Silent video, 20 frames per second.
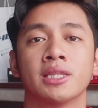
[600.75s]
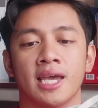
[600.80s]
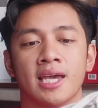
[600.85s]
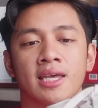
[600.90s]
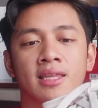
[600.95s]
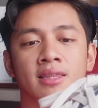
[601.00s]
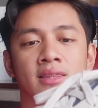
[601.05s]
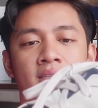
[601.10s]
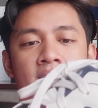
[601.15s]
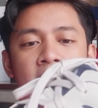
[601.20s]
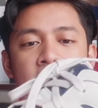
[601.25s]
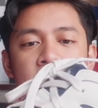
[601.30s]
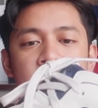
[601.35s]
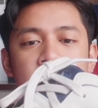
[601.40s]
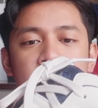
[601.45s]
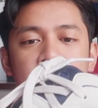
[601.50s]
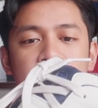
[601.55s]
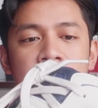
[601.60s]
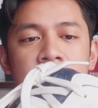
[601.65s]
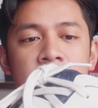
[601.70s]
And
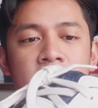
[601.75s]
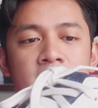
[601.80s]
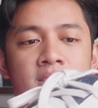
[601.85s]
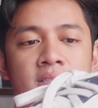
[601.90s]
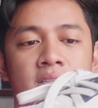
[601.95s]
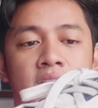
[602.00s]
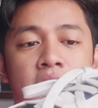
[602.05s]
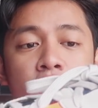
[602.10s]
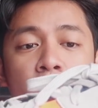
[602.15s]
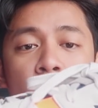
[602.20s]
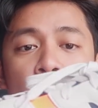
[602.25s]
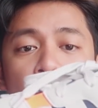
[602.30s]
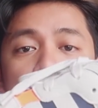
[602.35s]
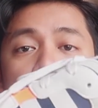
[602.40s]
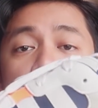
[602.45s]
this is the new